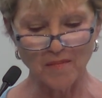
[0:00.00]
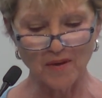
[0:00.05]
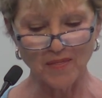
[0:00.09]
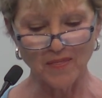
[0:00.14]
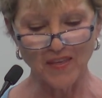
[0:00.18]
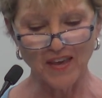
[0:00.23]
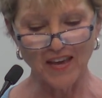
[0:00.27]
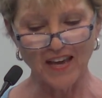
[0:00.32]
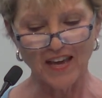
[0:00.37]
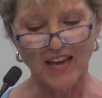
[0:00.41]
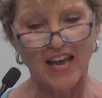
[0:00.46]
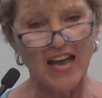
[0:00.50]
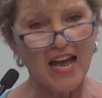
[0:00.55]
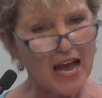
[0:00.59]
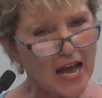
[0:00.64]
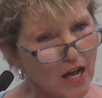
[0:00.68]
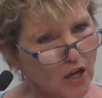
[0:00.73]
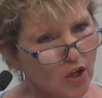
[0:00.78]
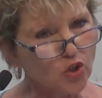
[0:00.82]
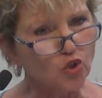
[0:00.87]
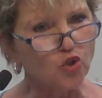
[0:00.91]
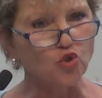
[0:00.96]
and they
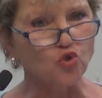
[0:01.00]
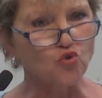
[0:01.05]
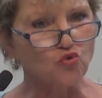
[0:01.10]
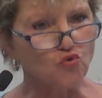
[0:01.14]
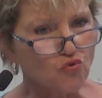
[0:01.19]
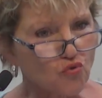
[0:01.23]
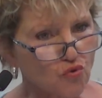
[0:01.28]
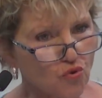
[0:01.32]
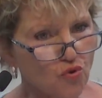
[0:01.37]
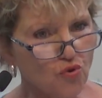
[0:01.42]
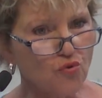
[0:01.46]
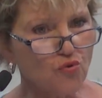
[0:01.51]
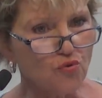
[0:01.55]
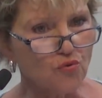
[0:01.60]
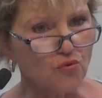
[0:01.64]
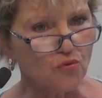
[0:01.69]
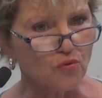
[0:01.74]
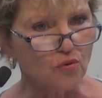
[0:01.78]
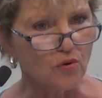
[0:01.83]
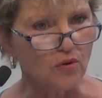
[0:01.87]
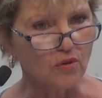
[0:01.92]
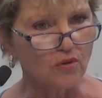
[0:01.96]
held
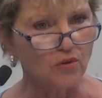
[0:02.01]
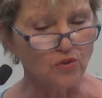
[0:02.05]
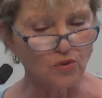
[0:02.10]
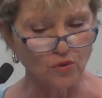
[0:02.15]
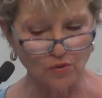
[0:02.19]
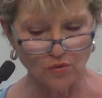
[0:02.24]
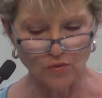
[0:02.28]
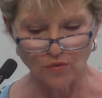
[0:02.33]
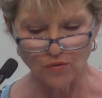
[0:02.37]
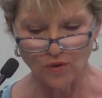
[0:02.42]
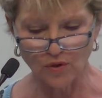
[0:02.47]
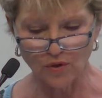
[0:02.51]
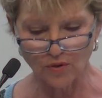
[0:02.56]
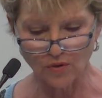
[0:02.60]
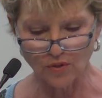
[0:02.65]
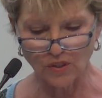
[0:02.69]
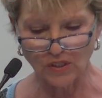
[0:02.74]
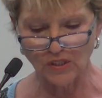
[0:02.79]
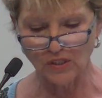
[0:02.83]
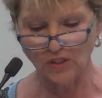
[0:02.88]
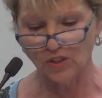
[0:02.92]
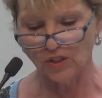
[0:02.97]
true to their
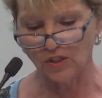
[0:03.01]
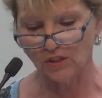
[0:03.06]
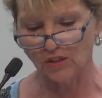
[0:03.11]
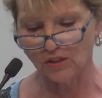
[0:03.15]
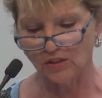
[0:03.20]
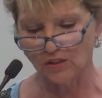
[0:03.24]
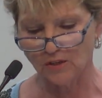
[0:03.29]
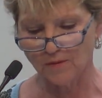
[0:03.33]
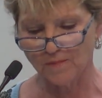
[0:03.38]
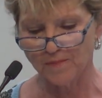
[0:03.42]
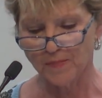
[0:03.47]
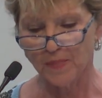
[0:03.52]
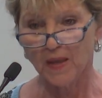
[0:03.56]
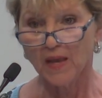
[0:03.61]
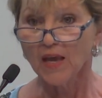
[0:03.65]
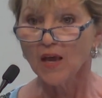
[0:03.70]
teachings.